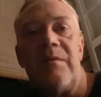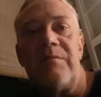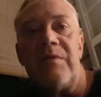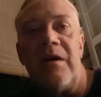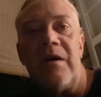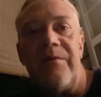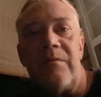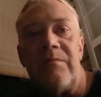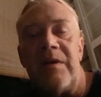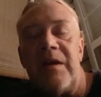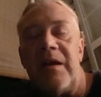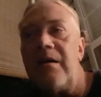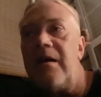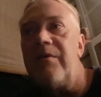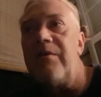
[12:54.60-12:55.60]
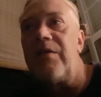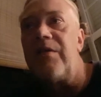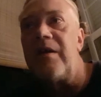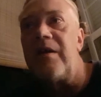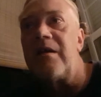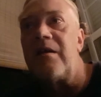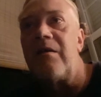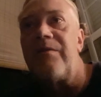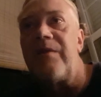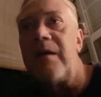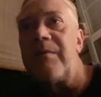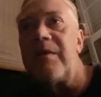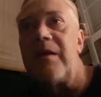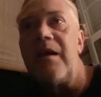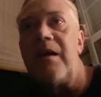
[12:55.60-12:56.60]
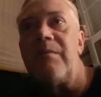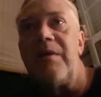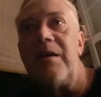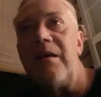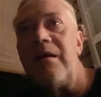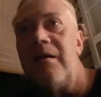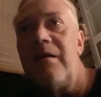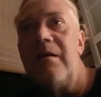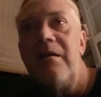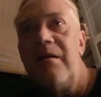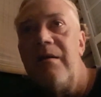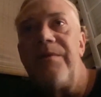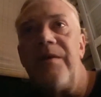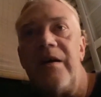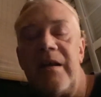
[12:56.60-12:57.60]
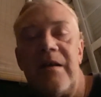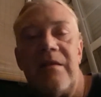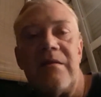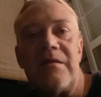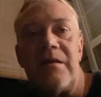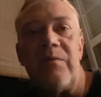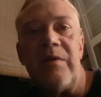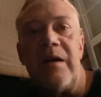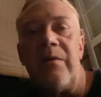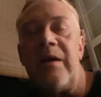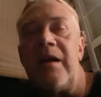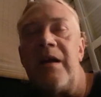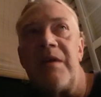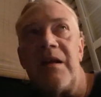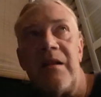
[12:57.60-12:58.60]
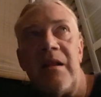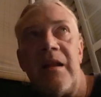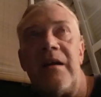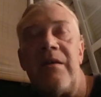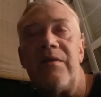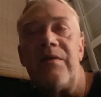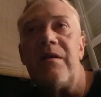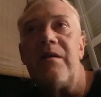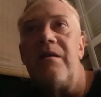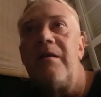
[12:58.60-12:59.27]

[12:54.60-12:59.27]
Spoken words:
off on me. Everything in our family had to be funny in some way. We had to make light of it,